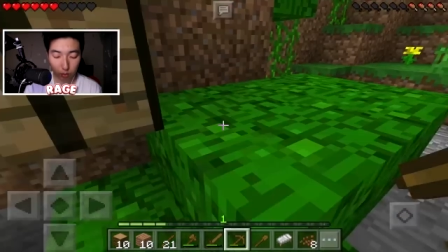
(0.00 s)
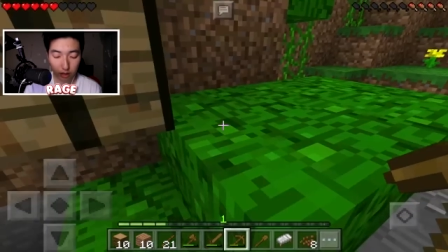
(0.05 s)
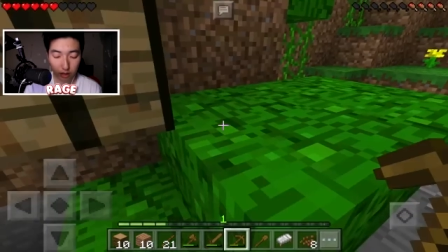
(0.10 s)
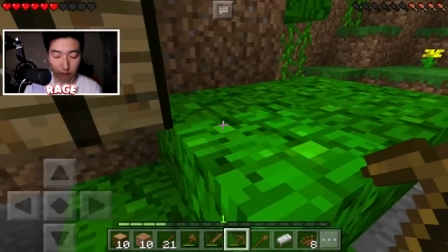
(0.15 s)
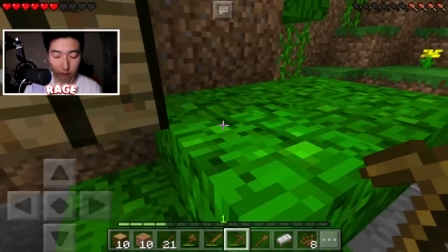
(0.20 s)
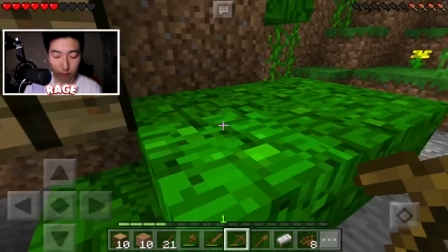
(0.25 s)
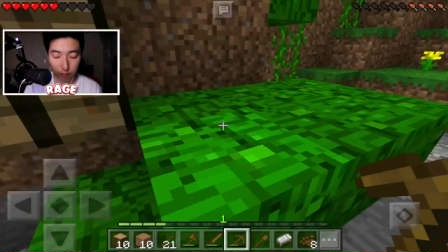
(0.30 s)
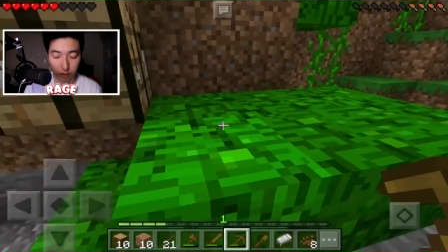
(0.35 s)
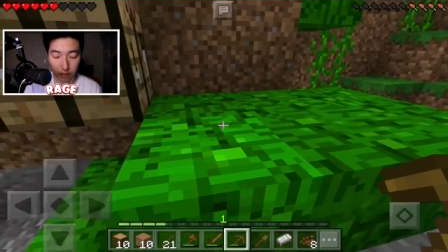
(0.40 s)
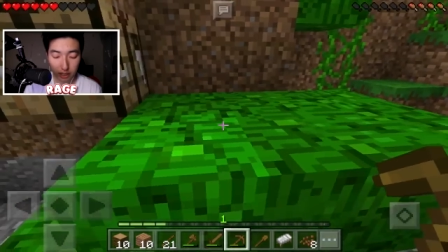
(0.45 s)
we
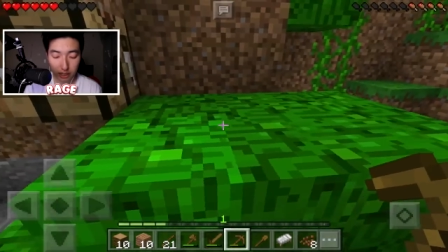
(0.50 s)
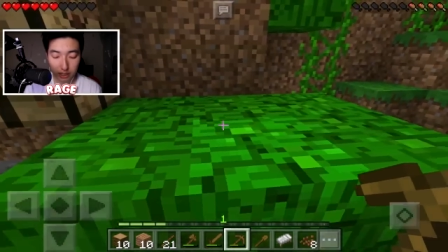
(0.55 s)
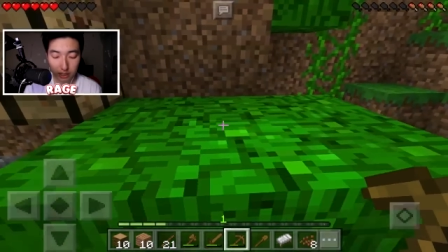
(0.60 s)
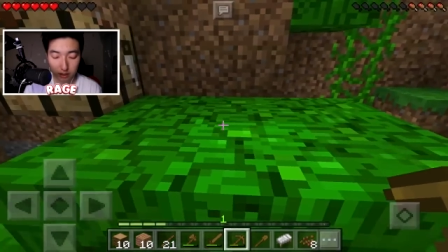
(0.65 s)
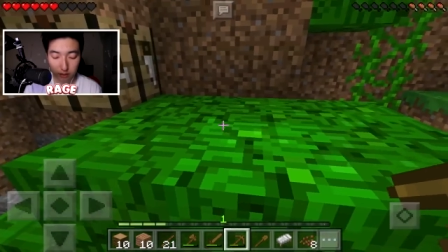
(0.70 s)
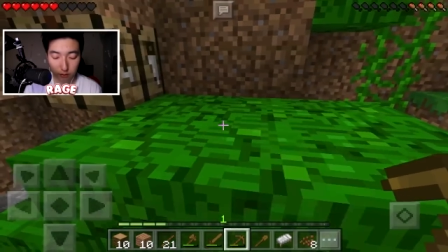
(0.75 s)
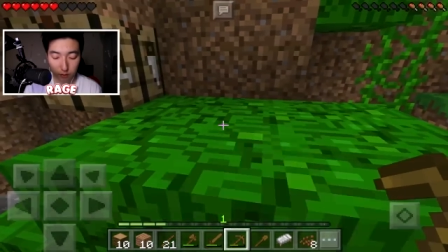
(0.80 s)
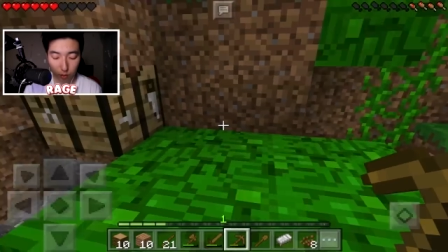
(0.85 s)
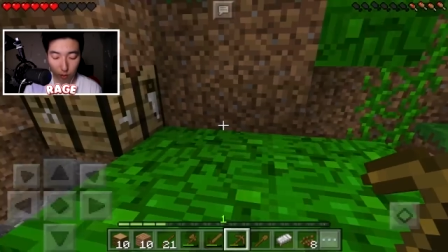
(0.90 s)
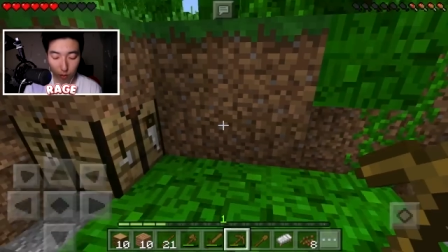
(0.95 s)
have
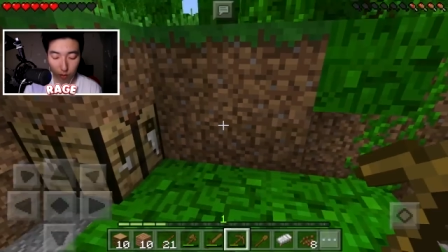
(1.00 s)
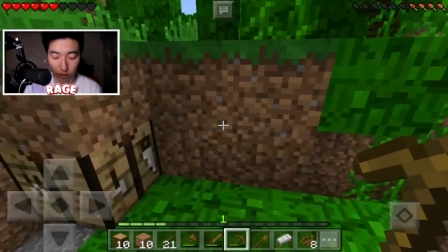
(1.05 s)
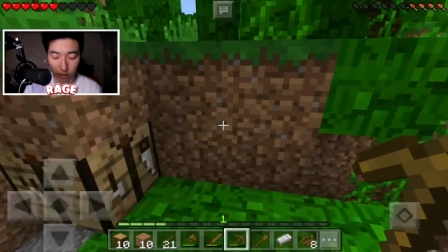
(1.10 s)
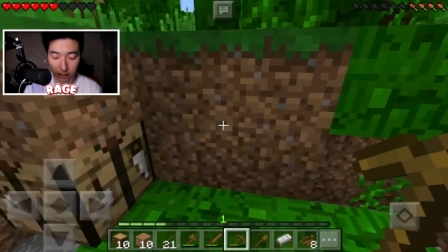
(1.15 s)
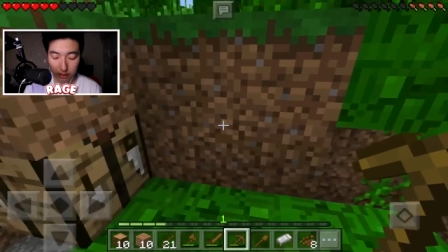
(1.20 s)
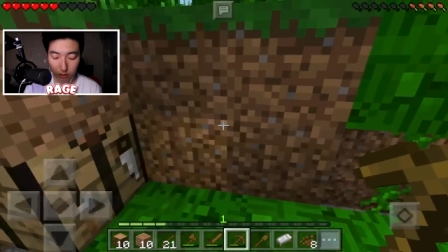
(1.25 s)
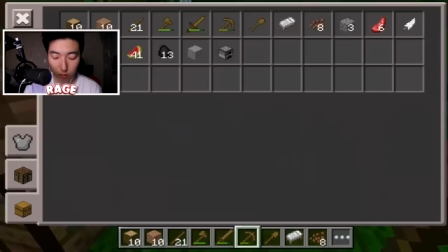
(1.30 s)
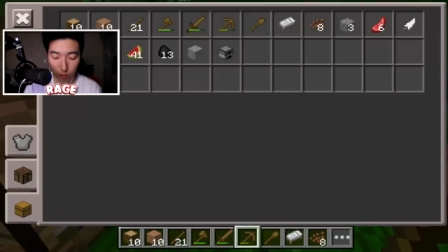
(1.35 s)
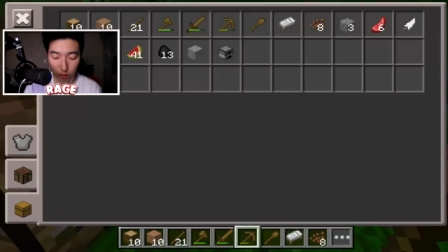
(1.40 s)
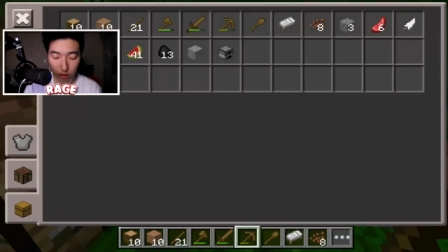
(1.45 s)
plenty of coal
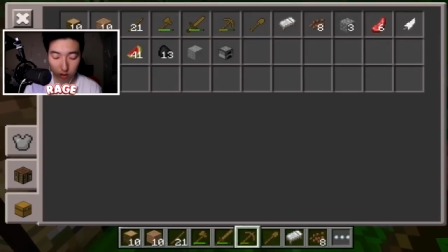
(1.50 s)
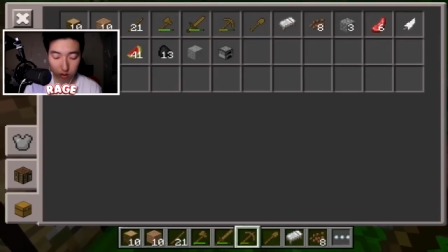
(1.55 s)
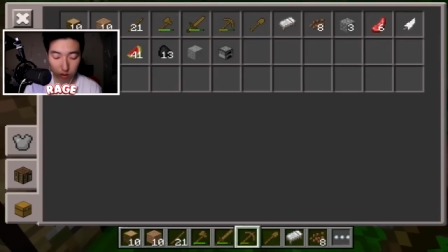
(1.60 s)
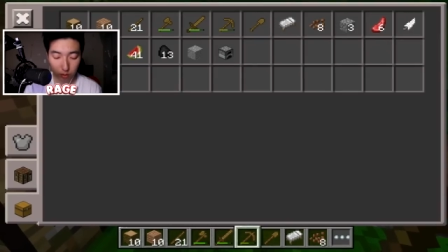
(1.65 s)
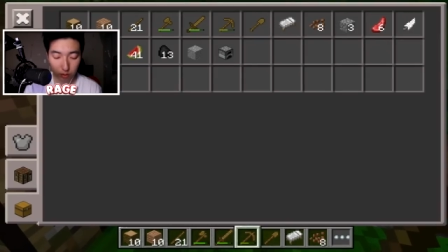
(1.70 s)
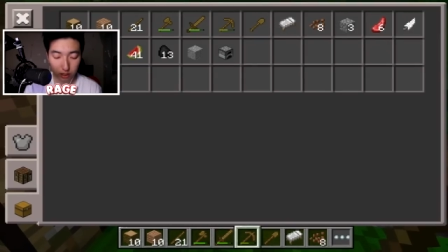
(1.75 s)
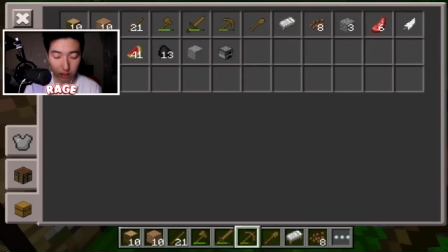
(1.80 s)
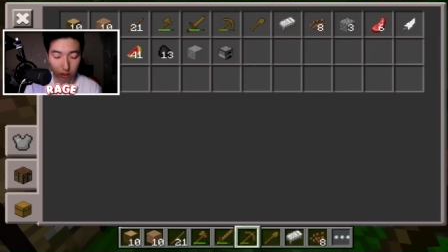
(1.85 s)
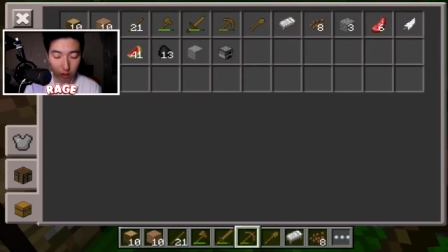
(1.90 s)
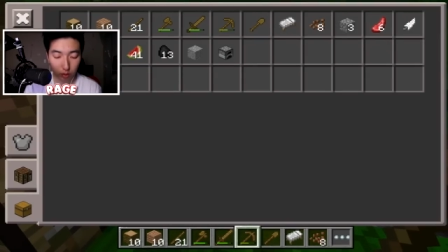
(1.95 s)
as well,
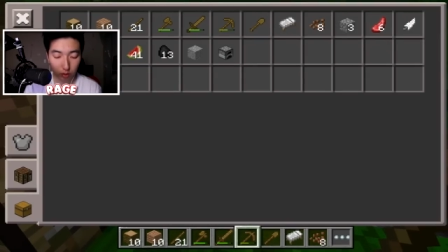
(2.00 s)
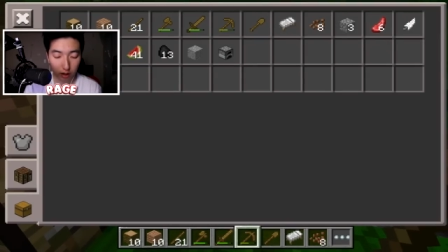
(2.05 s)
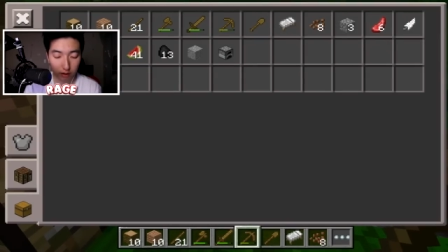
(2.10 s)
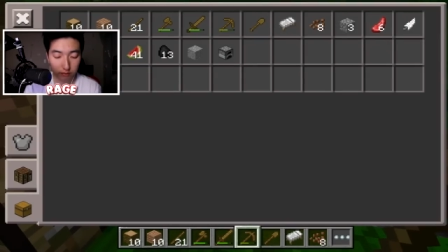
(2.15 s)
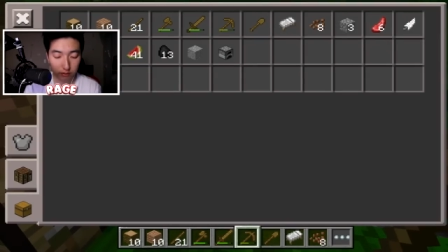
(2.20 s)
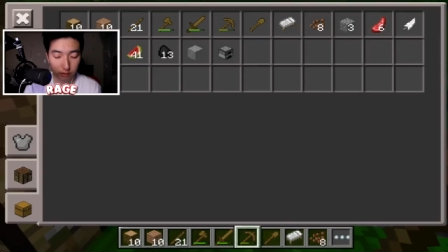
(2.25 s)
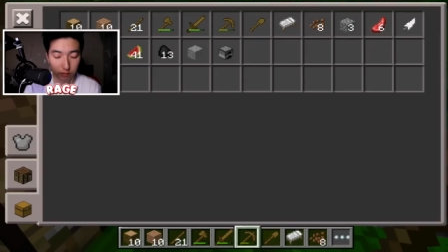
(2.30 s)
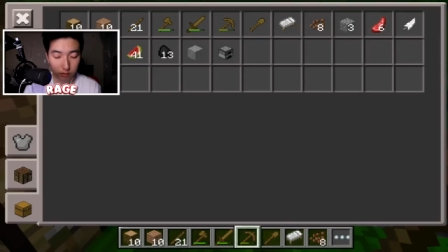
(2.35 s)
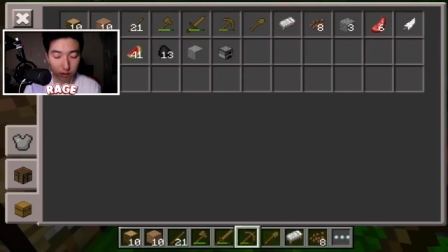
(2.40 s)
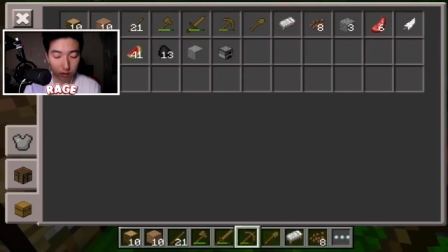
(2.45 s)
so we can
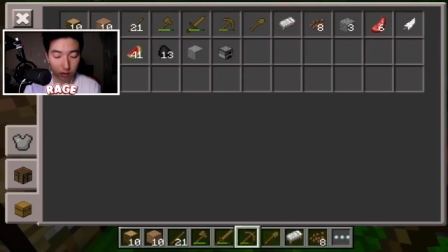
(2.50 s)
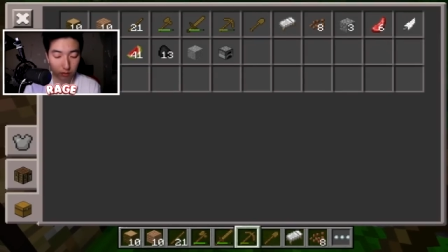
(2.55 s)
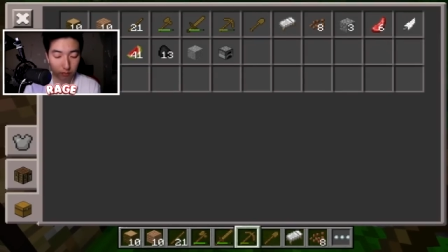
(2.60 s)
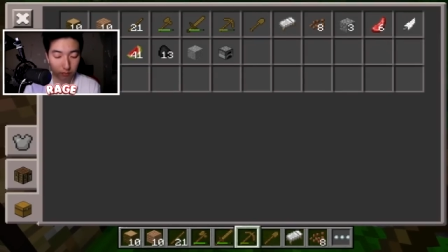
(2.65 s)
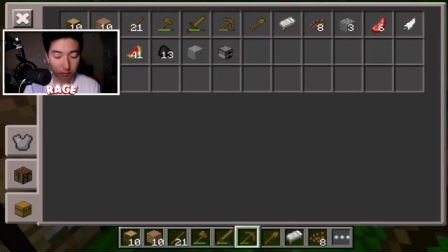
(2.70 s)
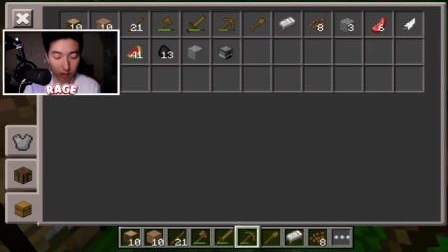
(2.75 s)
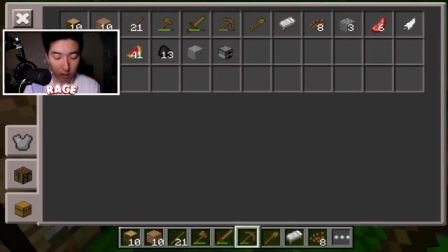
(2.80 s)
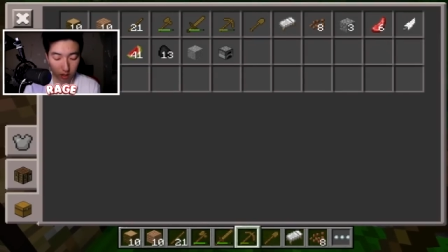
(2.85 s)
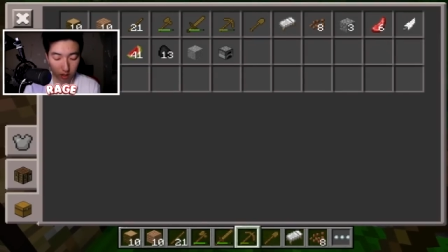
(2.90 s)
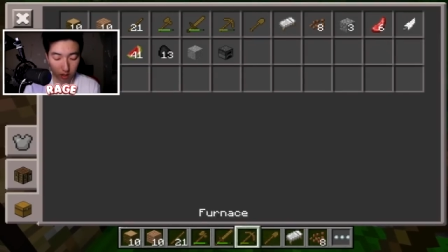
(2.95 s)
craft up some